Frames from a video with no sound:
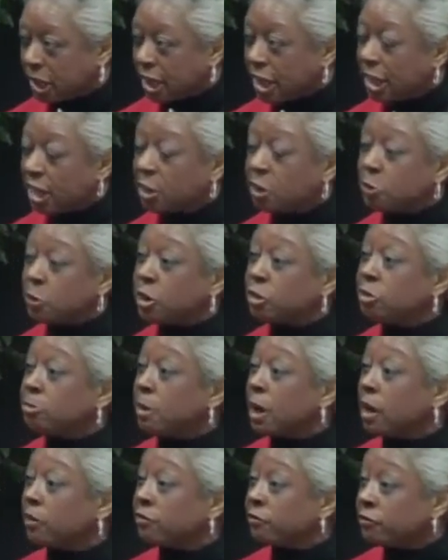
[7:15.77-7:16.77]
It was
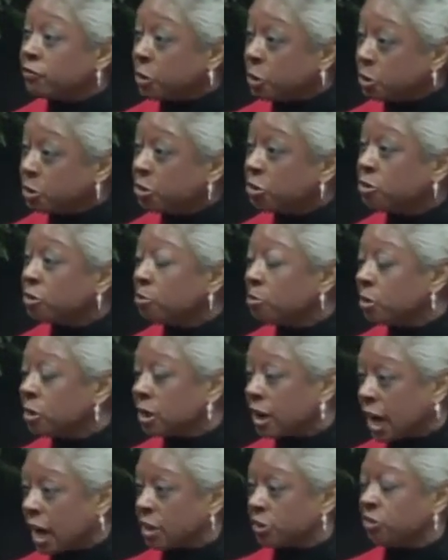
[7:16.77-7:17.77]
my first book.
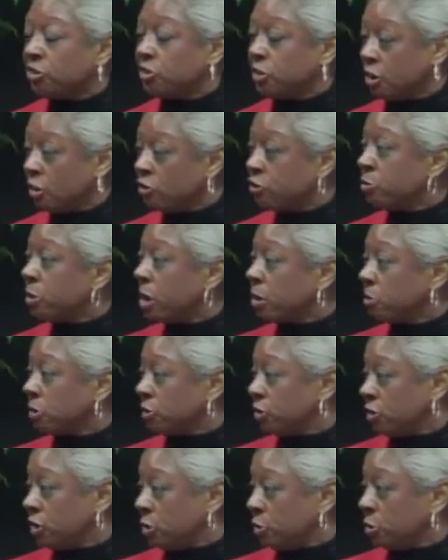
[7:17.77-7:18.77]
I
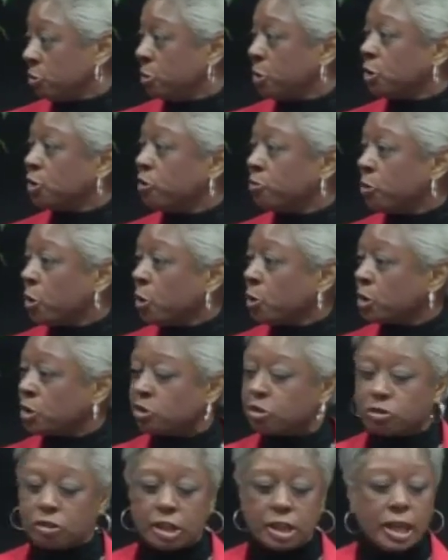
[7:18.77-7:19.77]
self-published it. It was a book of
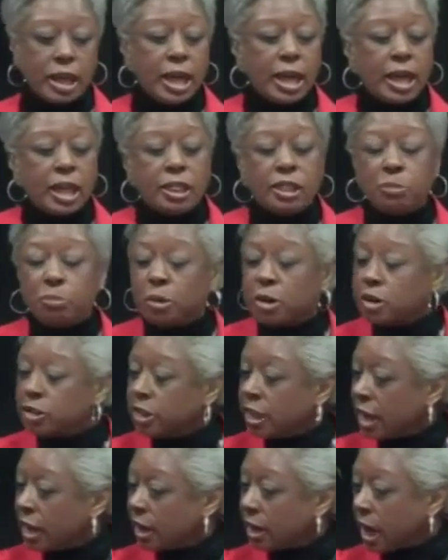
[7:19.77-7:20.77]
poetry. The book
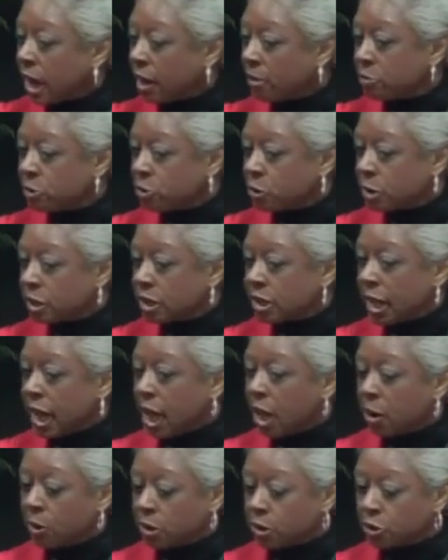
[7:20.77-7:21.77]
that I'm doing
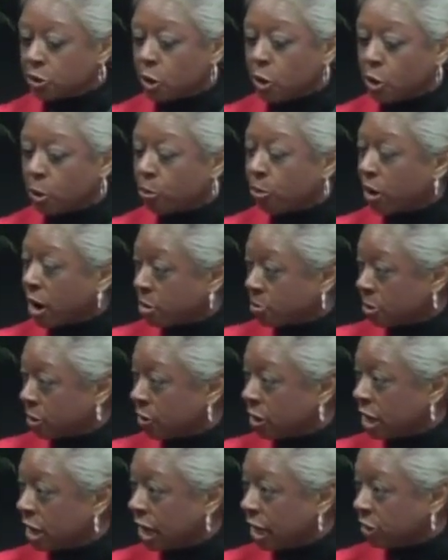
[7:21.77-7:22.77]
now is called
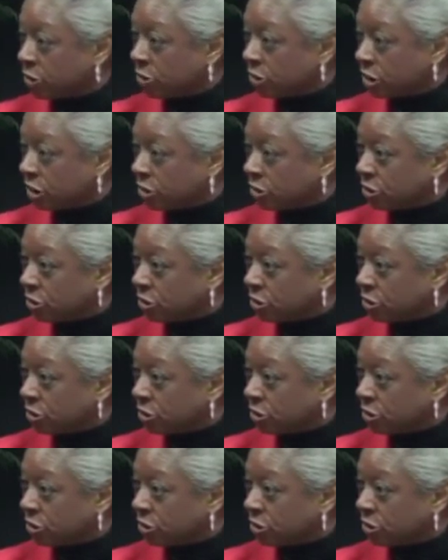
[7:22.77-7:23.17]
Primary Lessons.